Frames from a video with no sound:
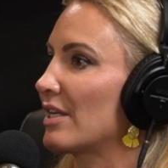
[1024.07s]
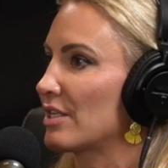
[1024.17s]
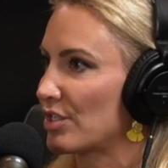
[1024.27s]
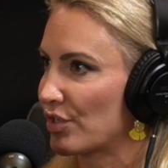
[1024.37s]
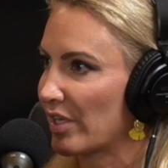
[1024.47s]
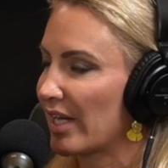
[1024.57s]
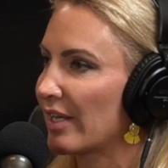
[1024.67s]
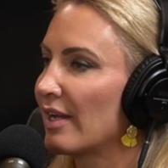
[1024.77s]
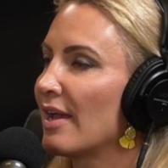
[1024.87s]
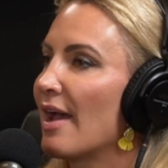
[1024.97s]
the
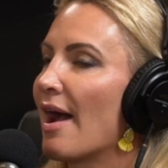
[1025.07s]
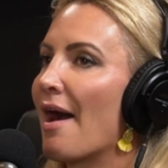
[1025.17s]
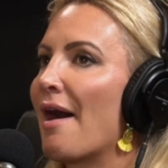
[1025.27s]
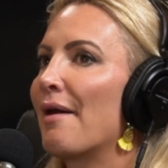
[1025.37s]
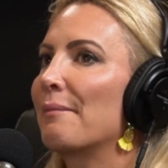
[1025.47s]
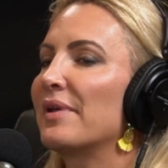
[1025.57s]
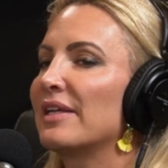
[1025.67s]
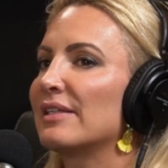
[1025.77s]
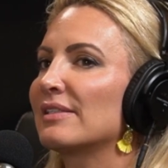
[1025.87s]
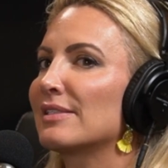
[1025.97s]
industry,
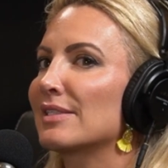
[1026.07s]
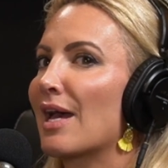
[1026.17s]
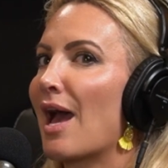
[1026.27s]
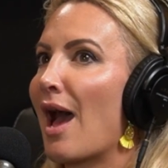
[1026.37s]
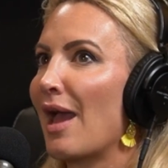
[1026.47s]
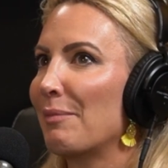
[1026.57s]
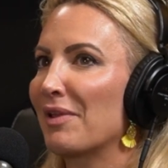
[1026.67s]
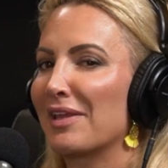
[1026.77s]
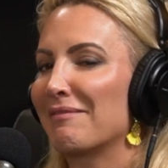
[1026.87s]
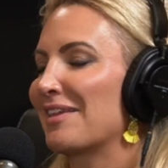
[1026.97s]
is
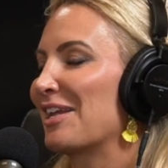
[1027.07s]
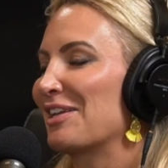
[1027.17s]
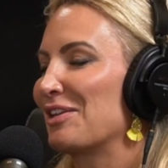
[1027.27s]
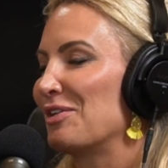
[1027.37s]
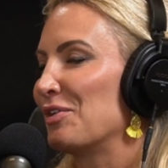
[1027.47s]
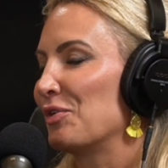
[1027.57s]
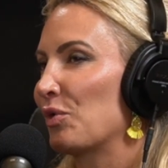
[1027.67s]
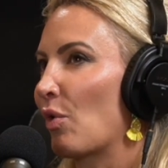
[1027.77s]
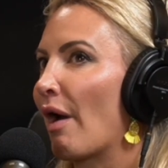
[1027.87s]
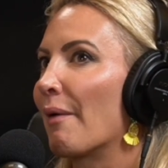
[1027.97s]
I believe that
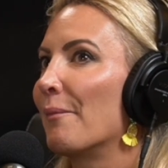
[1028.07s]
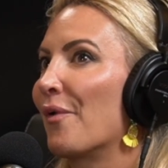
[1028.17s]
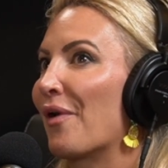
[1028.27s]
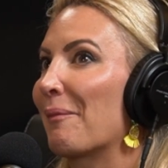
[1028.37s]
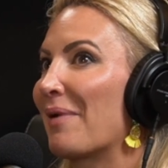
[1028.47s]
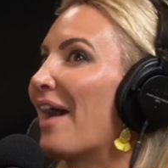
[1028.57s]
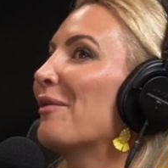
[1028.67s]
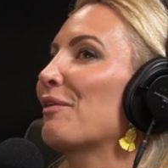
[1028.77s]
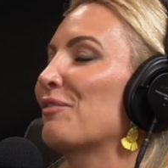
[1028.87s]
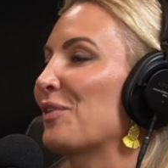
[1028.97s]
you are more
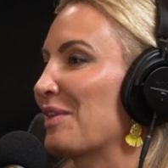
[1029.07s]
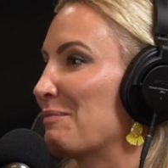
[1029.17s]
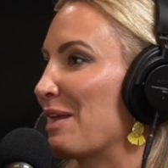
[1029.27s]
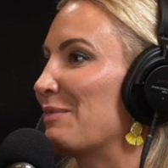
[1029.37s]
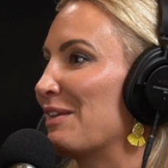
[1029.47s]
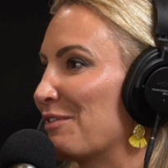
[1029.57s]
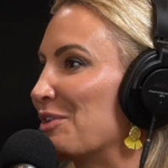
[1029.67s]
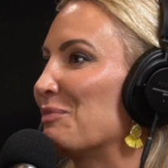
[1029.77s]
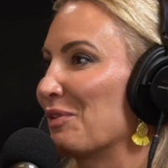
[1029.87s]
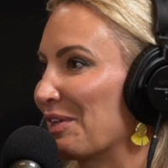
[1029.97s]
powerful than maybe
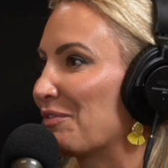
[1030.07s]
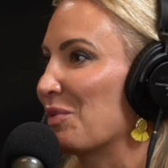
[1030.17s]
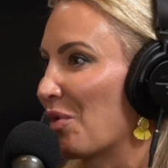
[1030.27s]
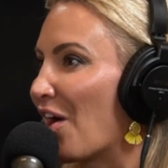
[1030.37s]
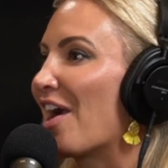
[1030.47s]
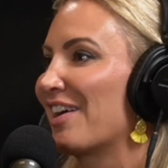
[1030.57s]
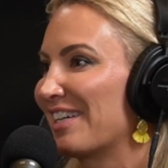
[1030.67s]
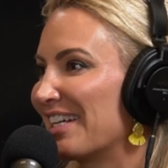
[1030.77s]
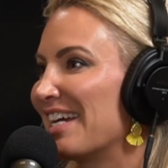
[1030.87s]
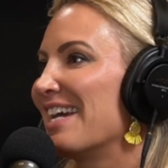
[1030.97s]
even you believe you are.